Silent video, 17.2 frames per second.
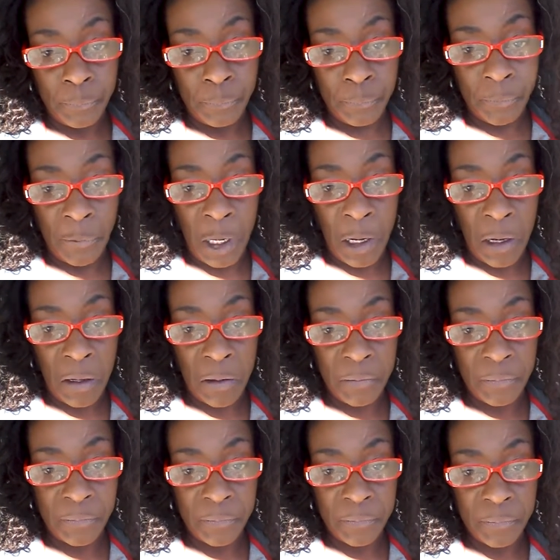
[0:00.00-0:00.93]

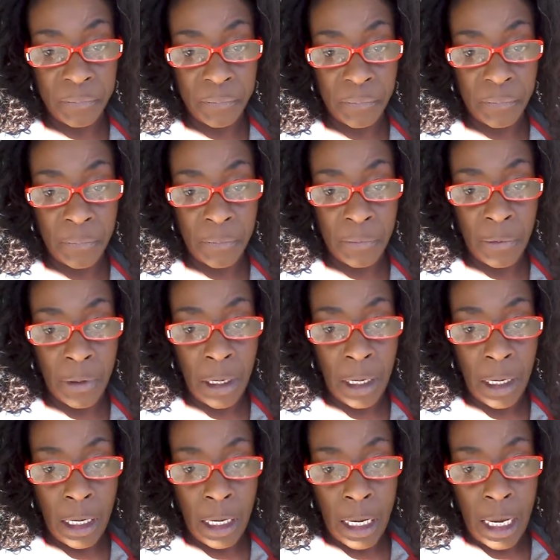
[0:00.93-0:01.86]
Okay.
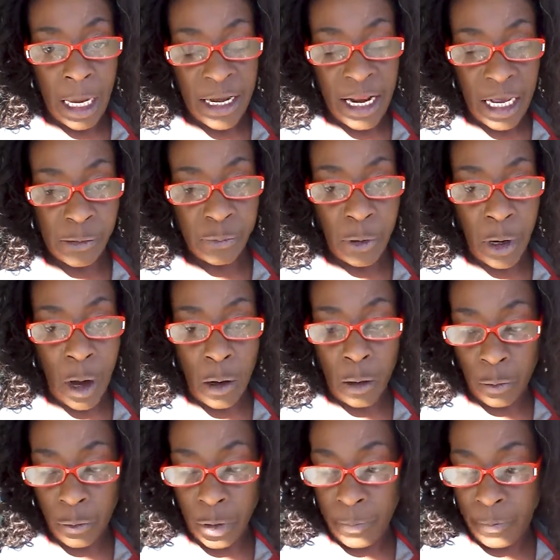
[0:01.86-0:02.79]
That's what
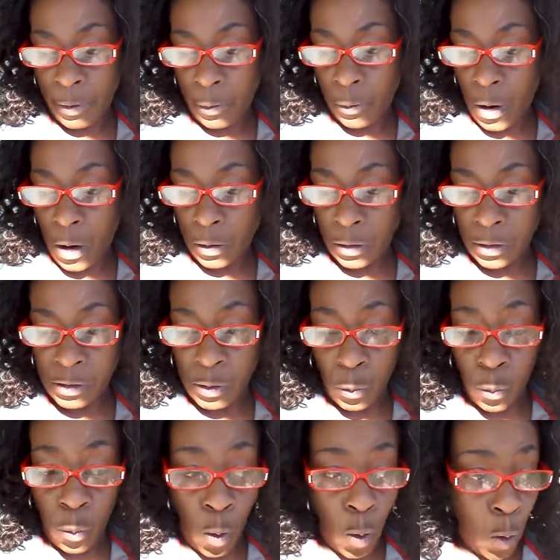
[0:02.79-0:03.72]
all the creepy crawlers,
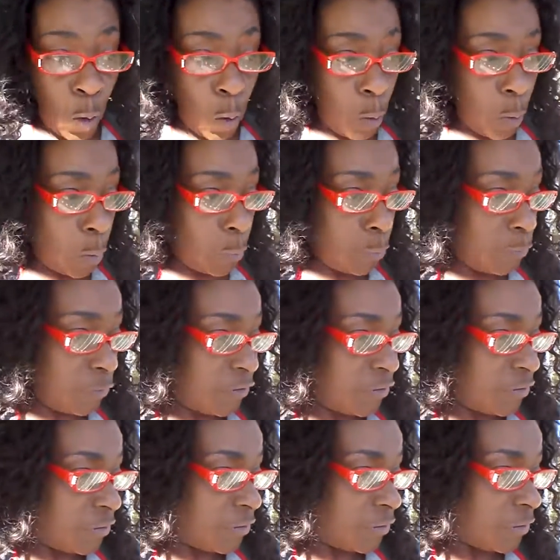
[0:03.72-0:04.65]
the
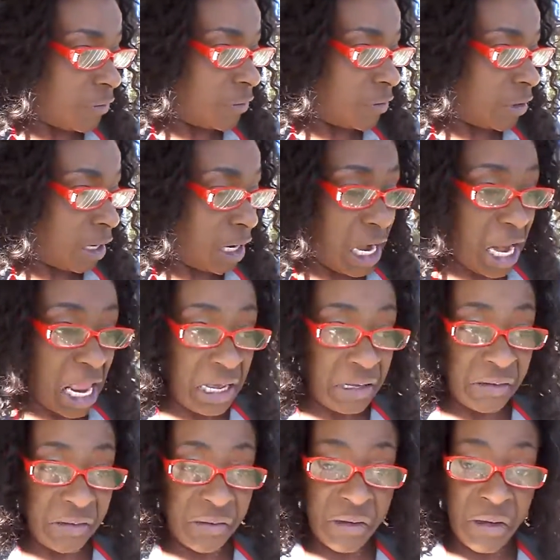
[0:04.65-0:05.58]
worms, the
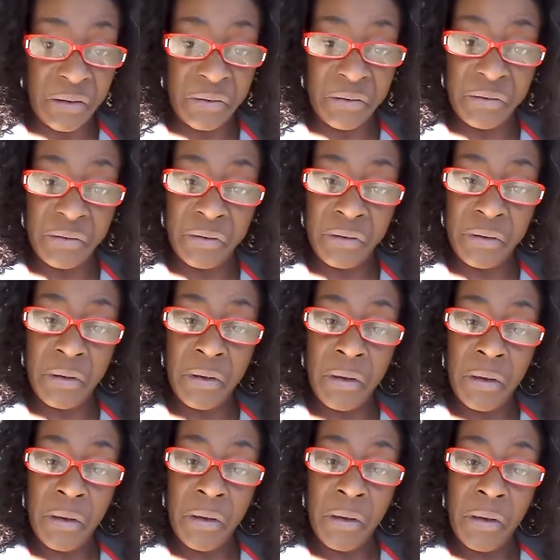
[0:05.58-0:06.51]
lizards,
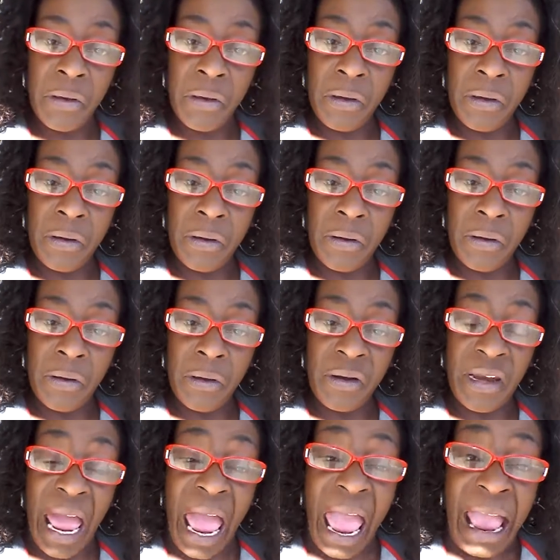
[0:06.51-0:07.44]

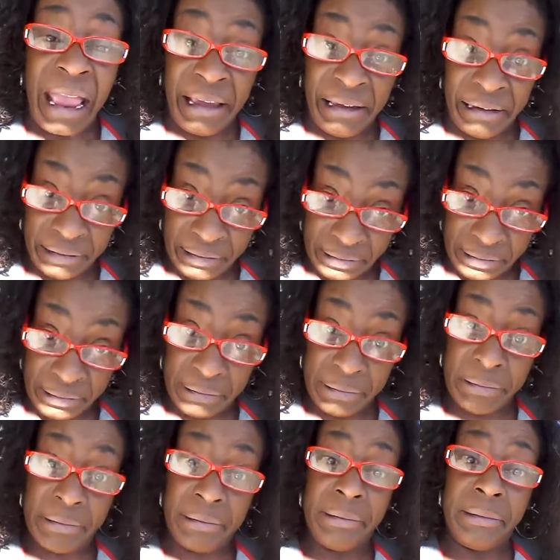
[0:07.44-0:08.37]
the
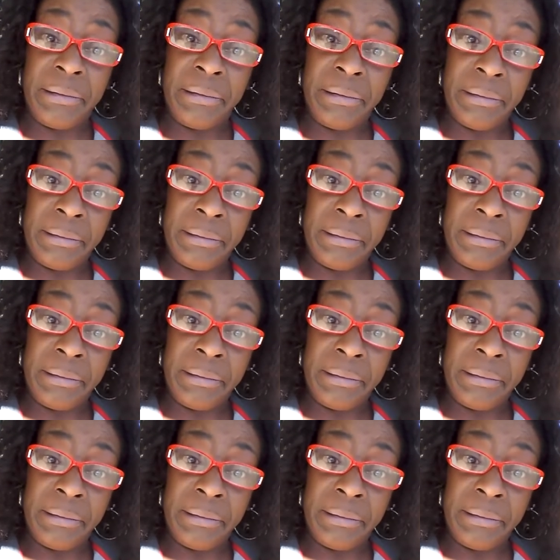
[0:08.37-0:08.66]
ants.